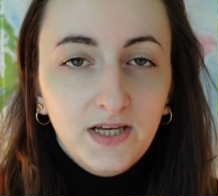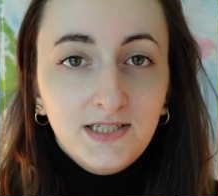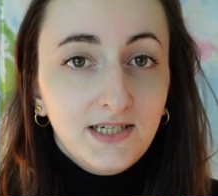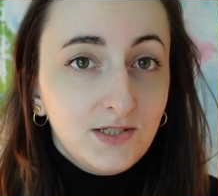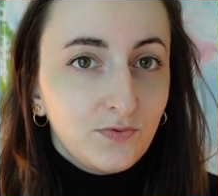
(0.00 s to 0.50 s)

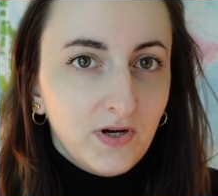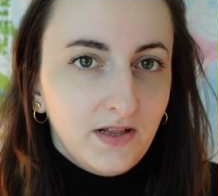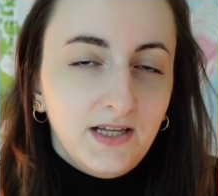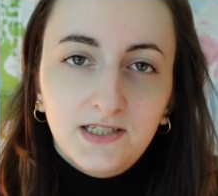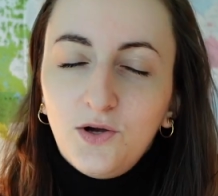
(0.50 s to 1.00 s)
this is
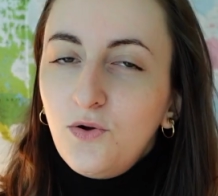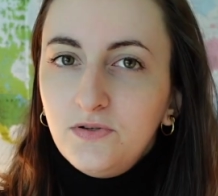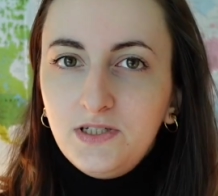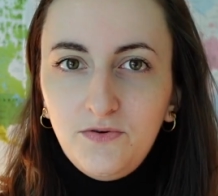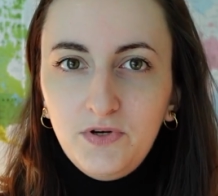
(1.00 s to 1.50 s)
what this
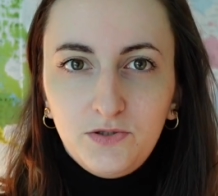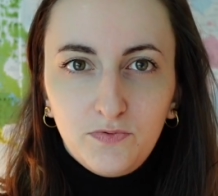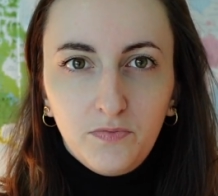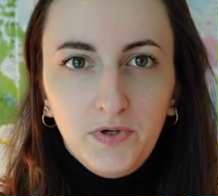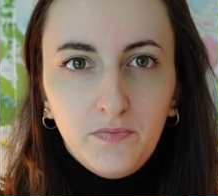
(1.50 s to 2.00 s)
whole
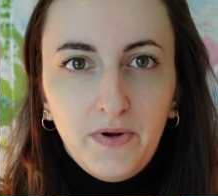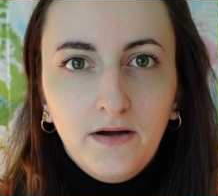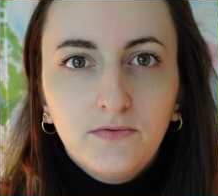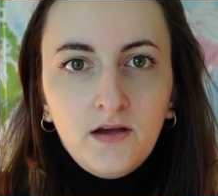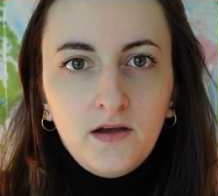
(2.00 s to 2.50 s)
series will be
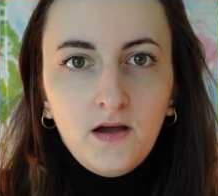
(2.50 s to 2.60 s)
about.